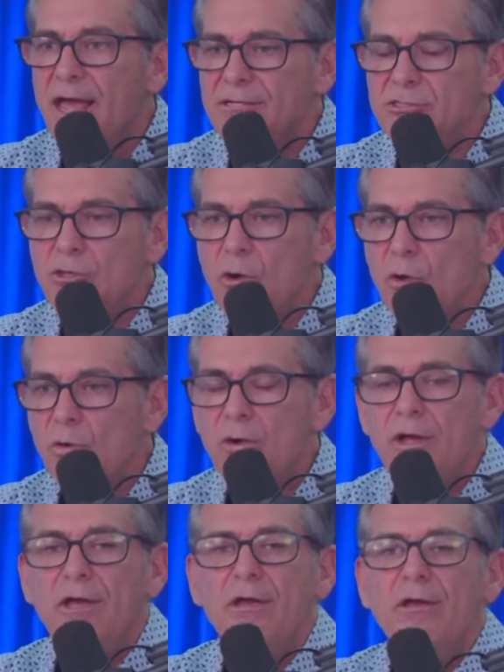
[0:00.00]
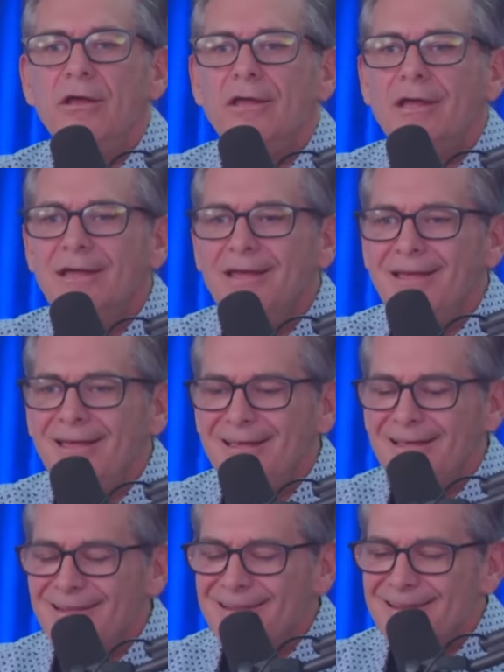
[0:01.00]
And so,
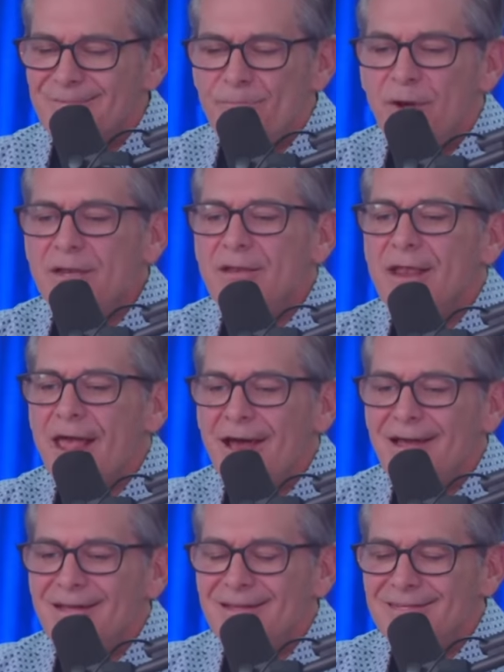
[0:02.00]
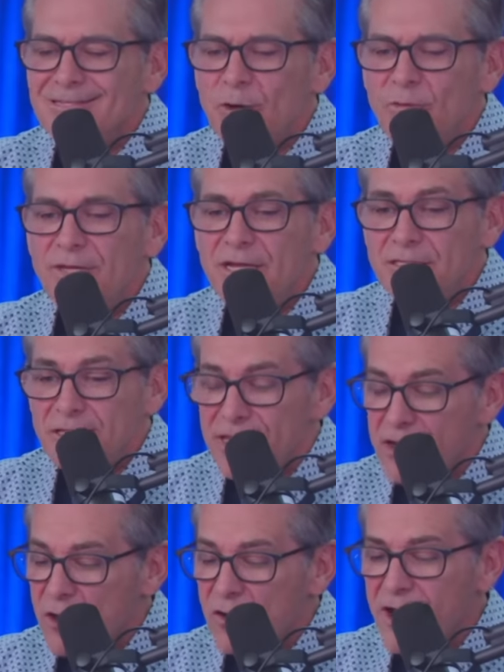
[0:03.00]
but so these,
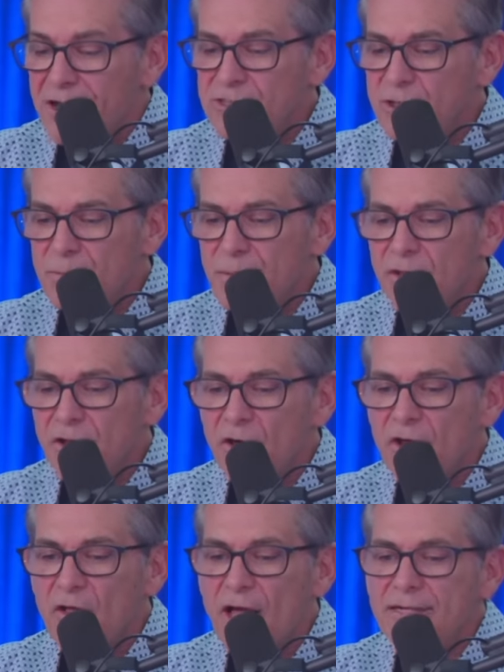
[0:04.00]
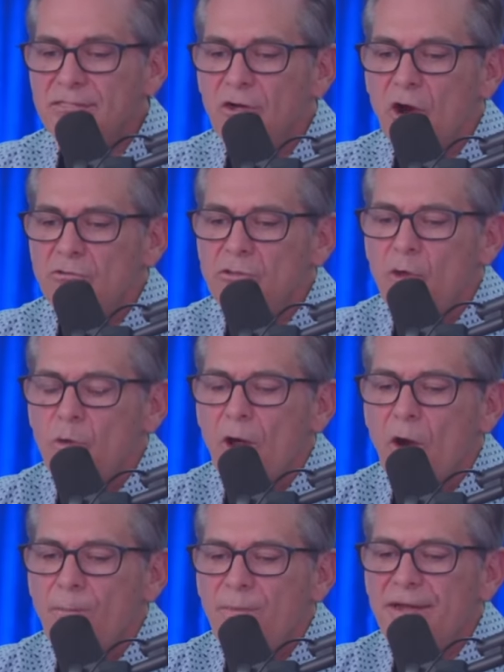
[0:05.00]
the international billionaire class
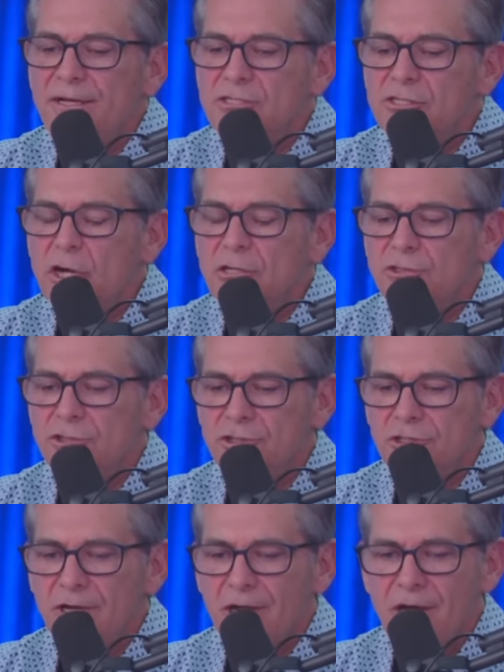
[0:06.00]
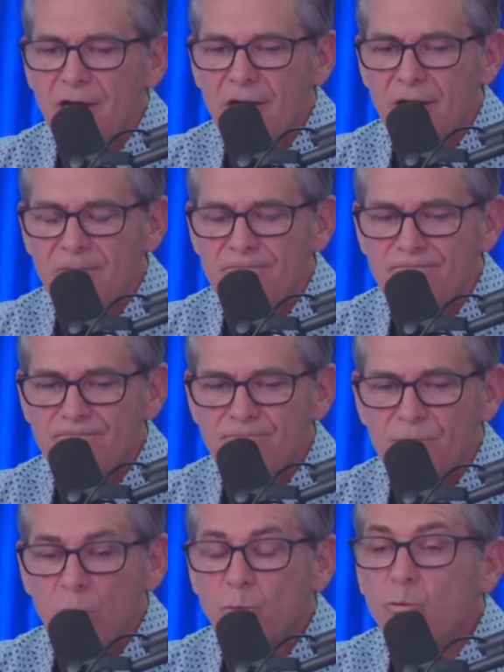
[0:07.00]
are being such
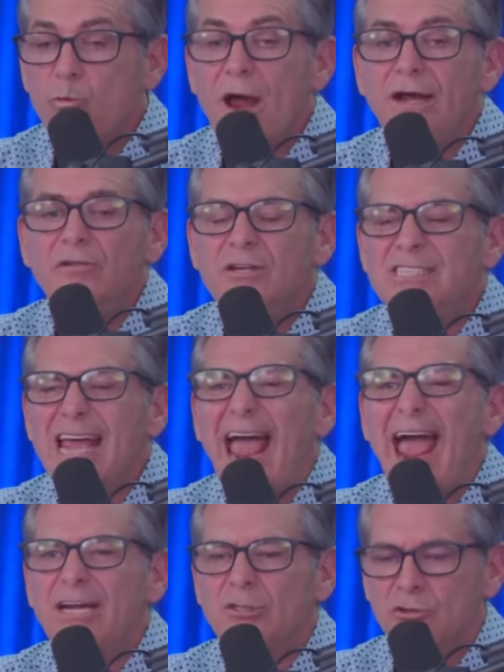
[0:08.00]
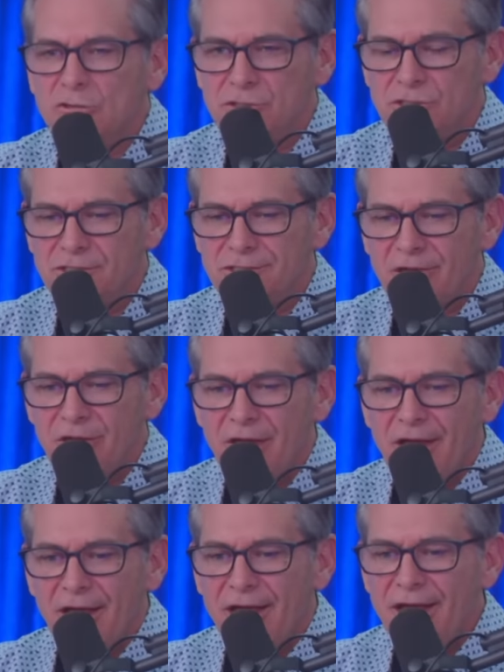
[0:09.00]
reckless actors,
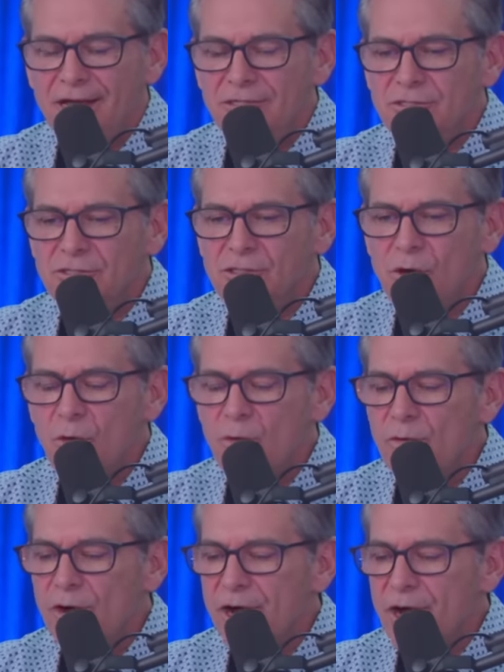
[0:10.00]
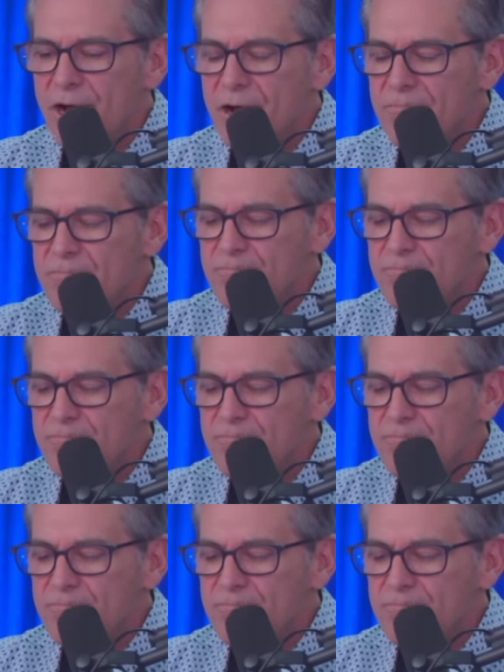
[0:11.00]
and so